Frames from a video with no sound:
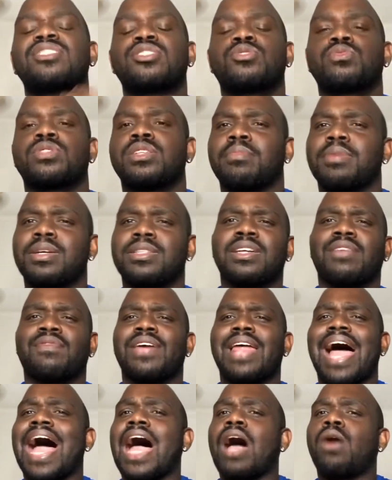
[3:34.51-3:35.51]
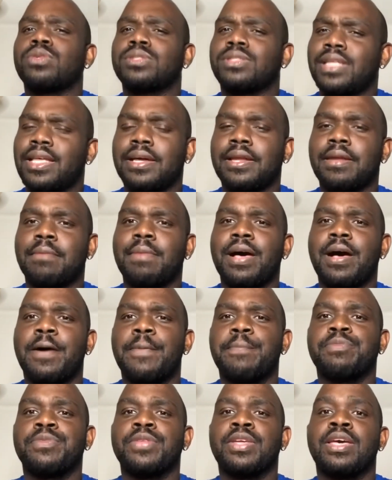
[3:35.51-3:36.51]
some of the stuff that I was thinking
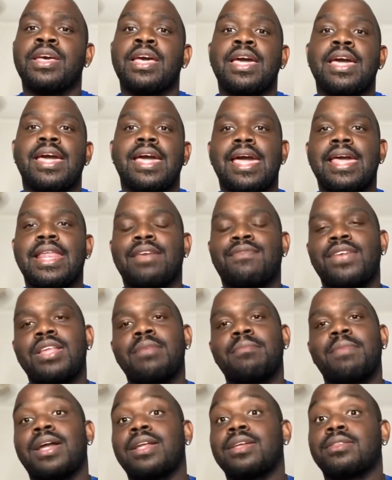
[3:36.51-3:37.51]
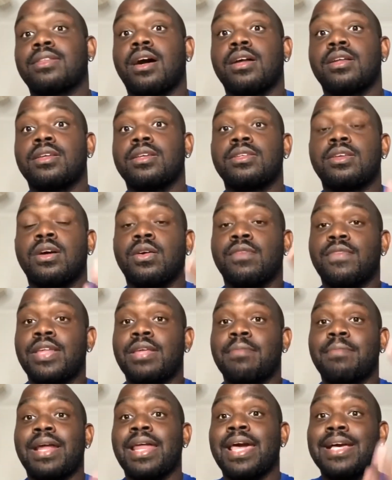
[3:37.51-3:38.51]
about. And if anybody if
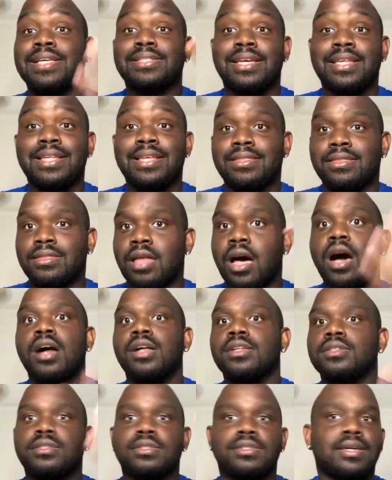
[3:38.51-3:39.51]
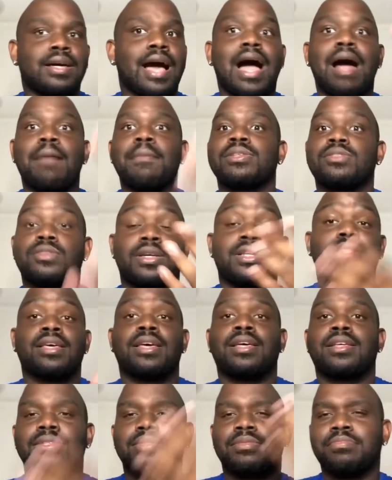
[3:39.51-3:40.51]
anybody has any thoughts, comments, or
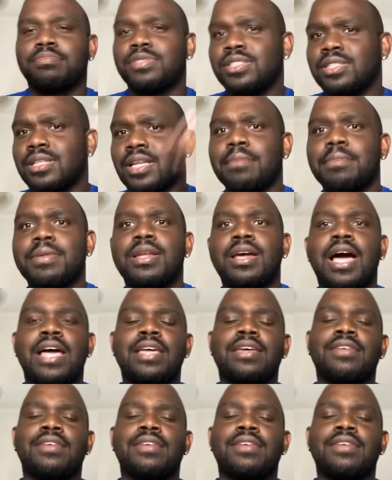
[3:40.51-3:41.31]
anything, just let me know how you